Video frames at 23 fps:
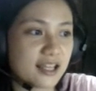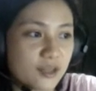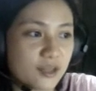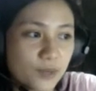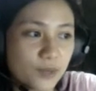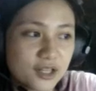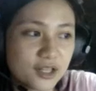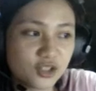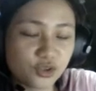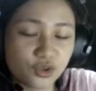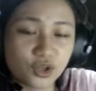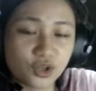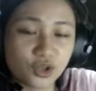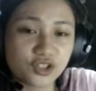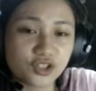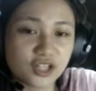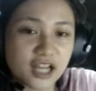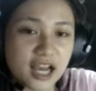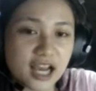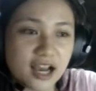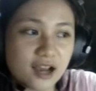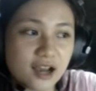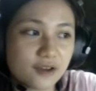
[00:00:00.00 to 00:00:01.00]

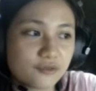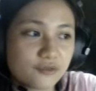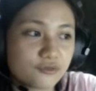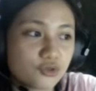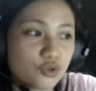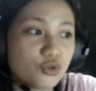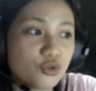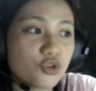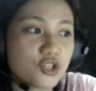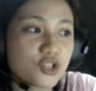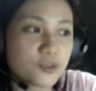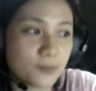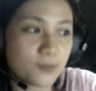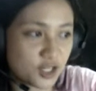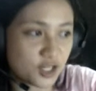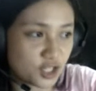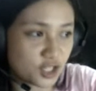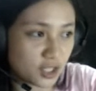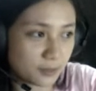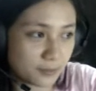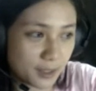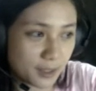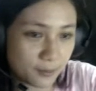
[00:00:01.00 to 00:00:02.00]
Mitochondria have two
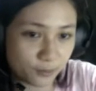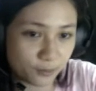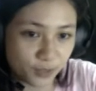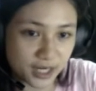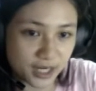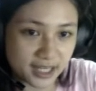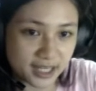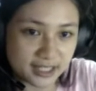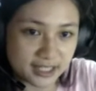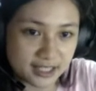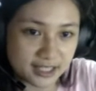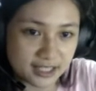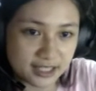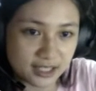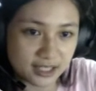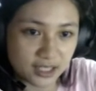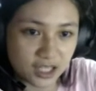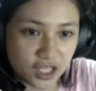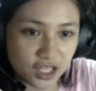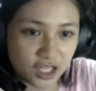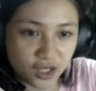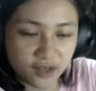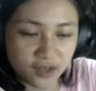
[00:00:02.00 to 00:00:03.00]
special membranes.
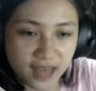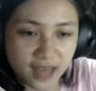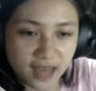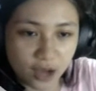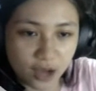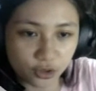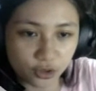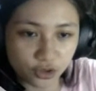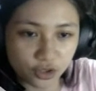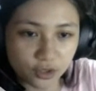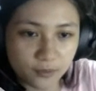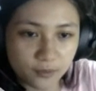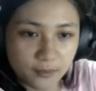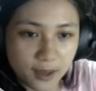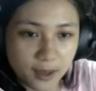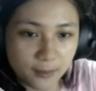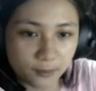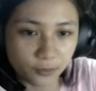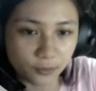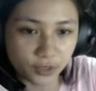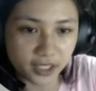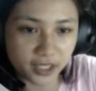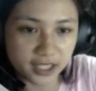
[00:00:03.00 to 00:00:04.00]
Here, the outer
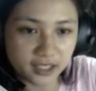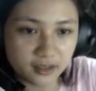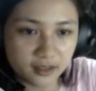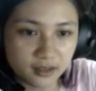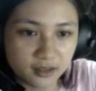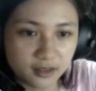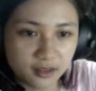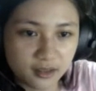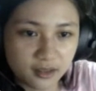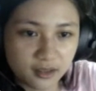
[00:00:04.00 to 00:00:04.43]
membrane.